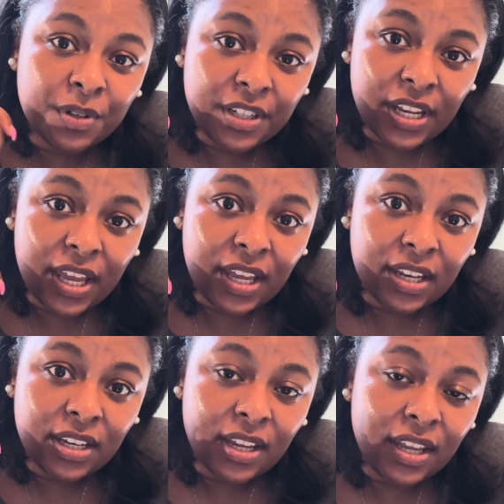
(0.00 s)
debt
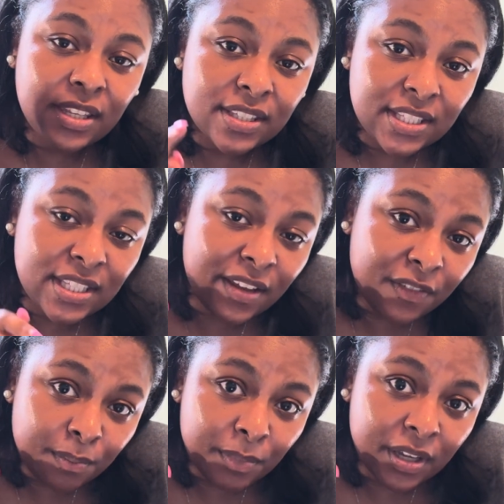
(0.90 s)
in
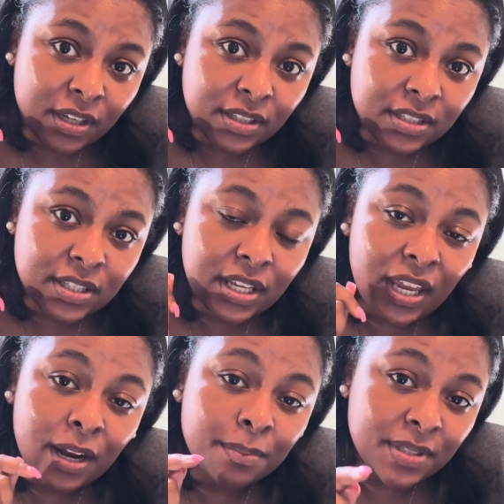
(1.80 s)
7 months, and
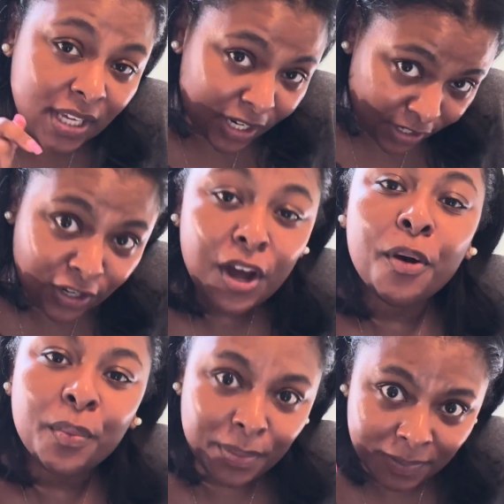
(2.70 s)
I'm taking y'all
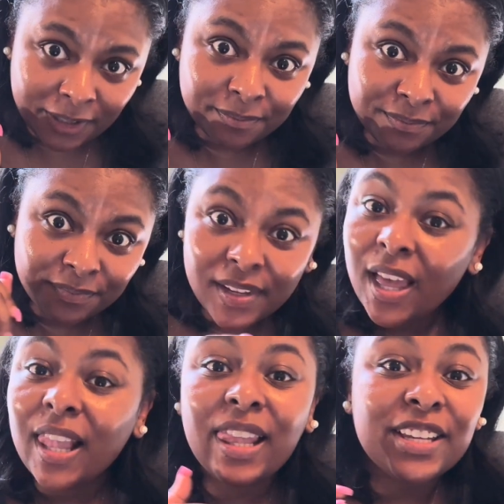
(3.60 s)
with me.
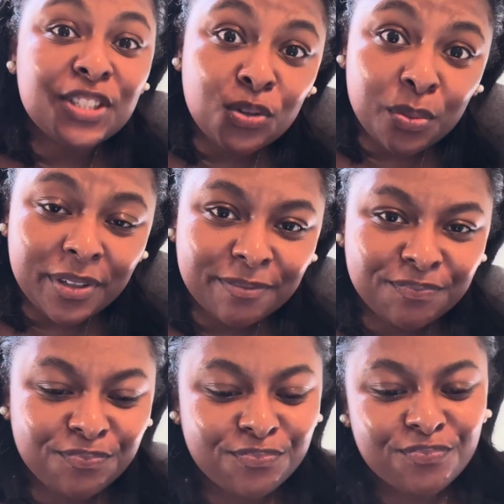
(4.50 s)
Let's do it.
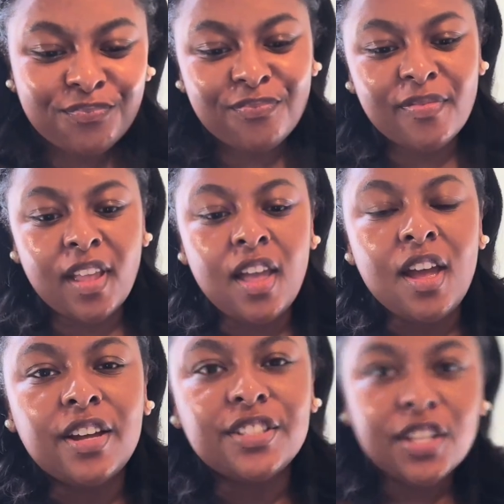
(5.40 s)

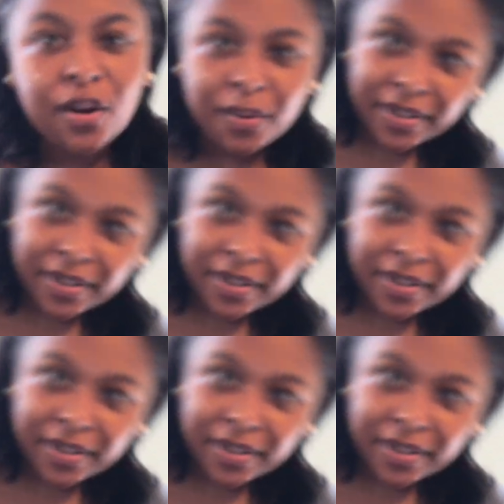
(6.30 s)
So,